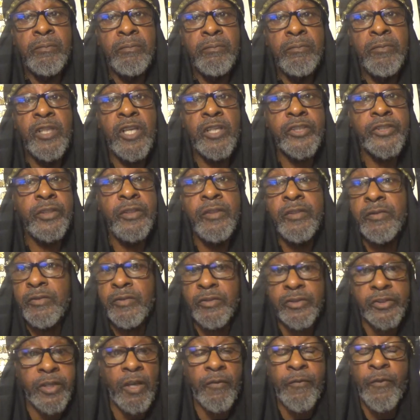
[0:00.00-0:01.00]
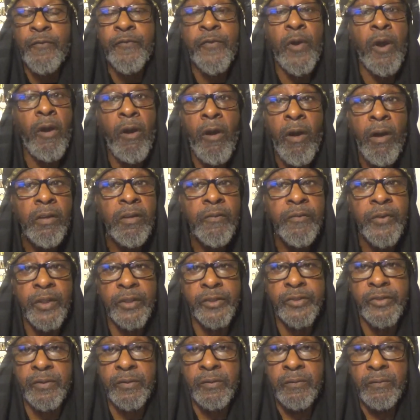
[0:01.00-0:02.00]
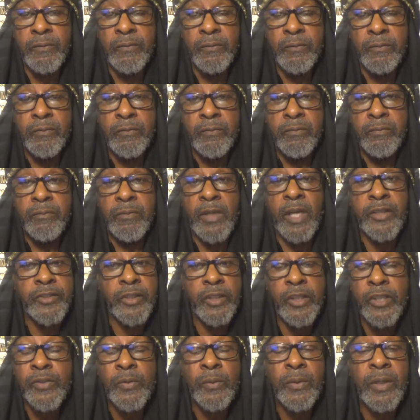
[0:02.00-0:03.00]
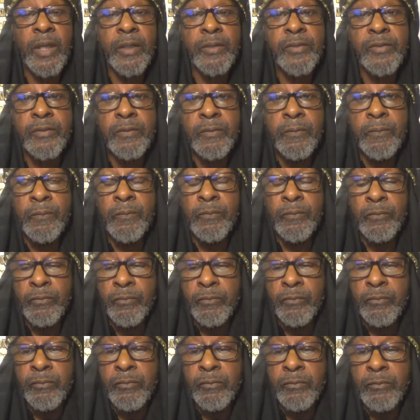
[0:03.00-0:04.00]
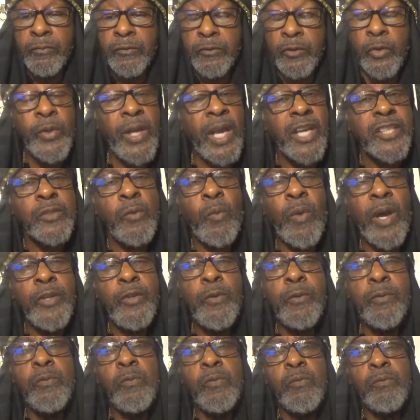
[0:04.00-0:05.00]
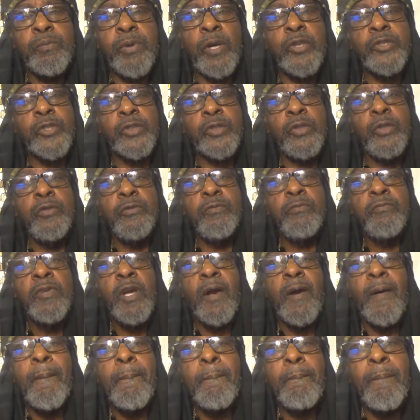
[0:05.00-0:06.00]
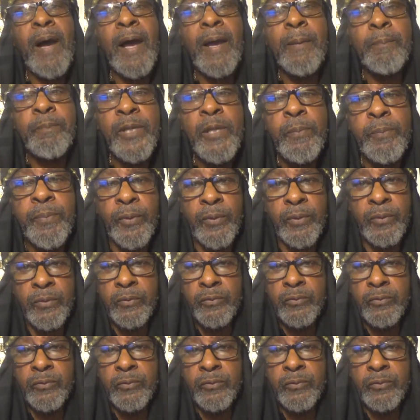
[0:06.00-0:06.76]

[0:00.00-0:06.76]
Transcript: Because he suffered for all of us as the Israelites. So he asked, why are you persecuting my people?